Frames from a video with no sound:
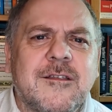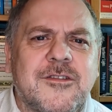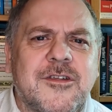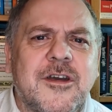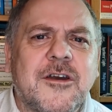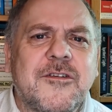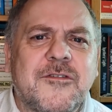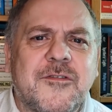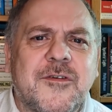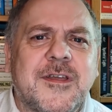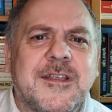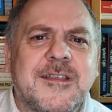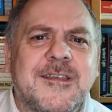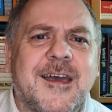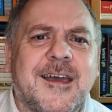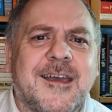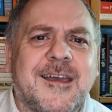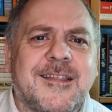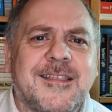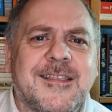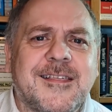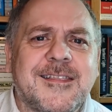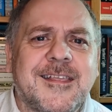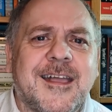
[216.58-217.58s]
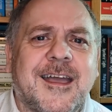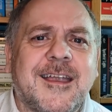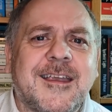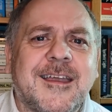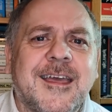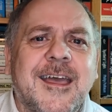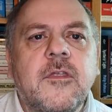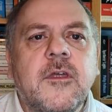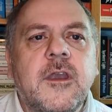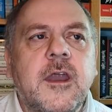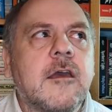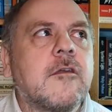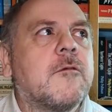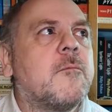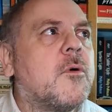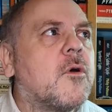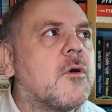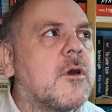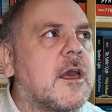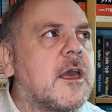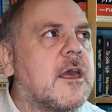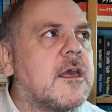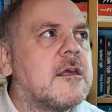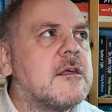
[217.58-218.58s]
Josephine Tey instead. The next
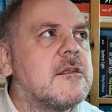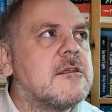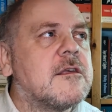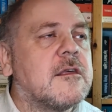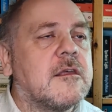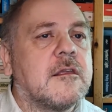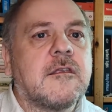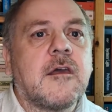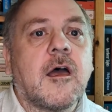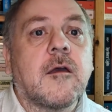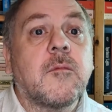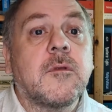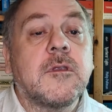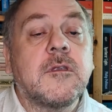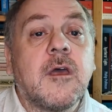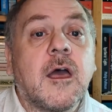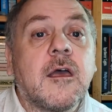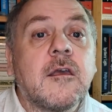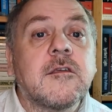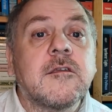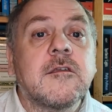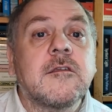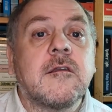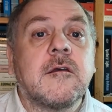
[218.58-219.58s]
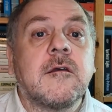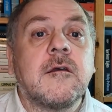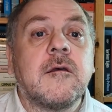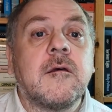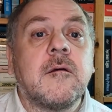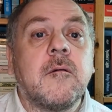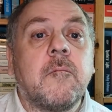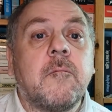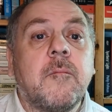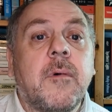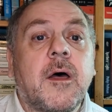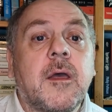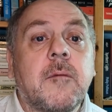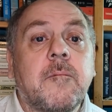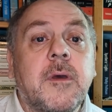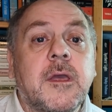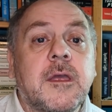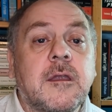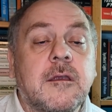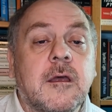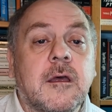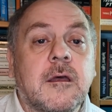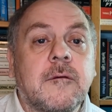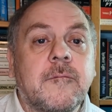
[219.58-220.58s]
book is Diamond Dust by
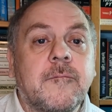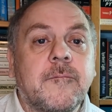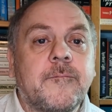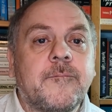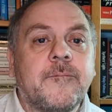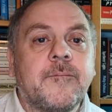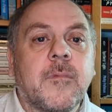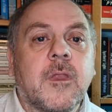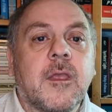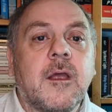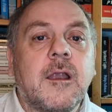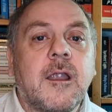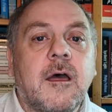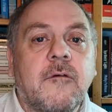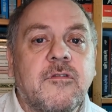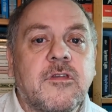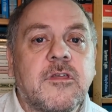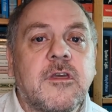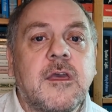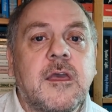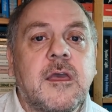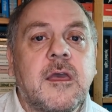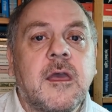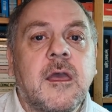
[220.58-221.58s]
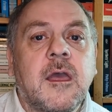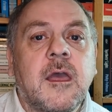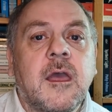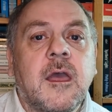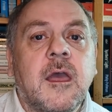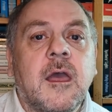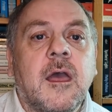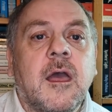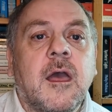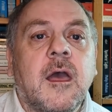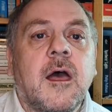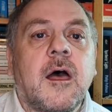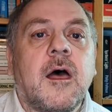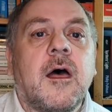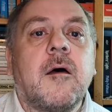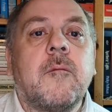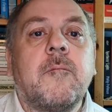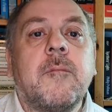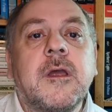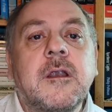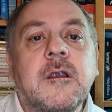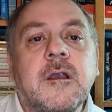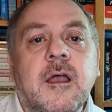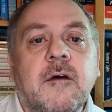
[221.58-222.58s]
Peter Lovesey. Uh,
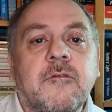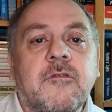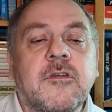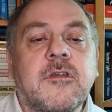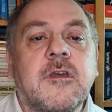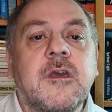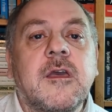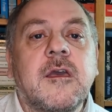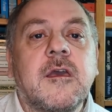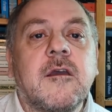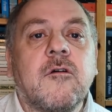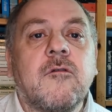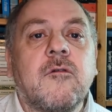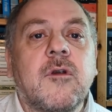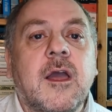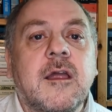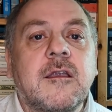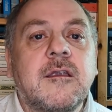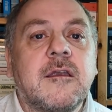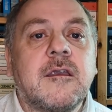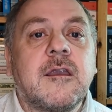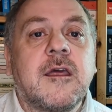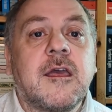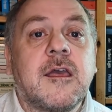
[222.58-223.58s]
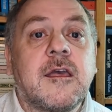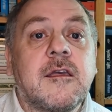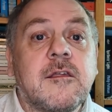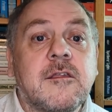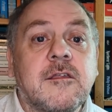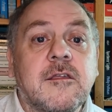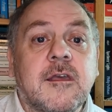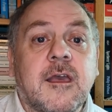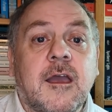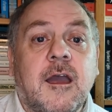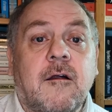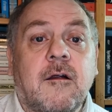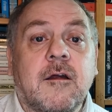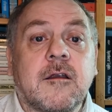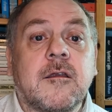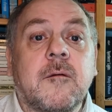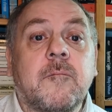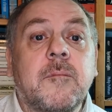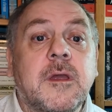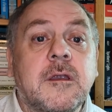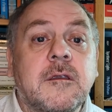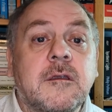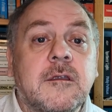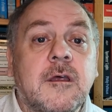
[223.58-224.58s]
Peter Lovesey created his character
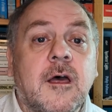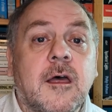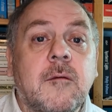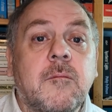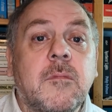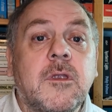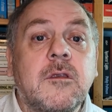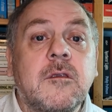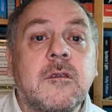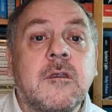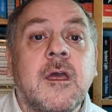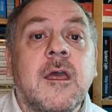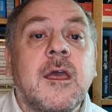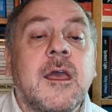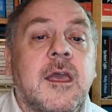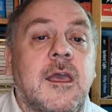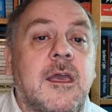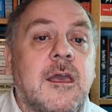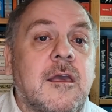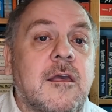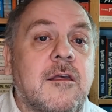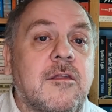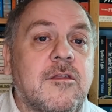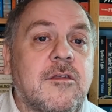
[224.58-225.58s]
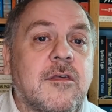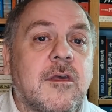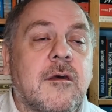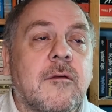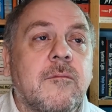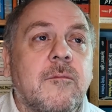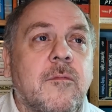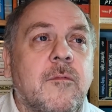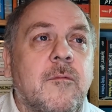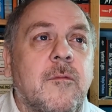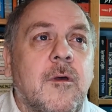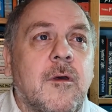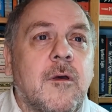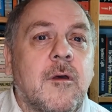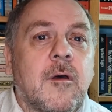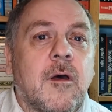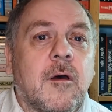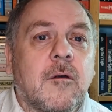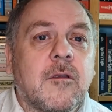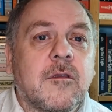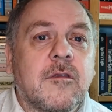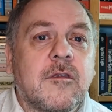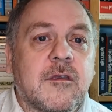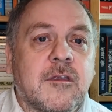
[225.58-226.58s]
Peter Diamond. He is uh,
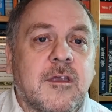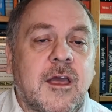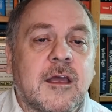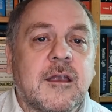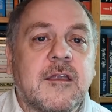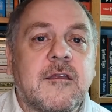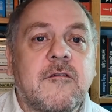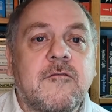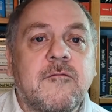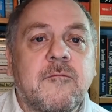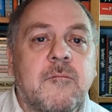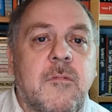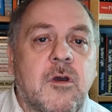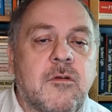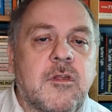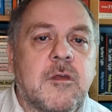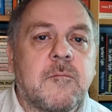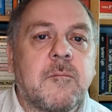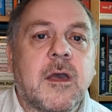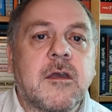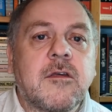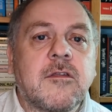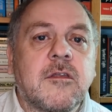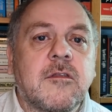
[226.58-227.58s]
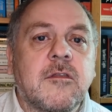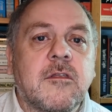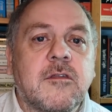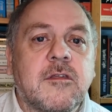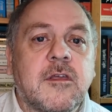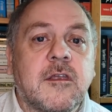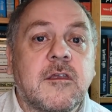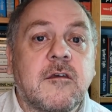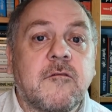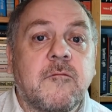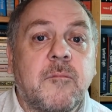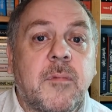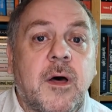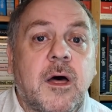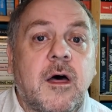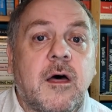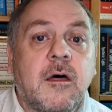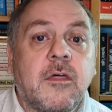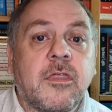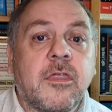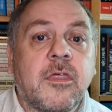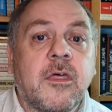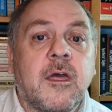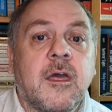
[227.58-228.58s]
a detective mostly based in the city of
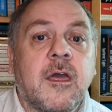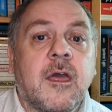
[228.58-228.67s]
Bath,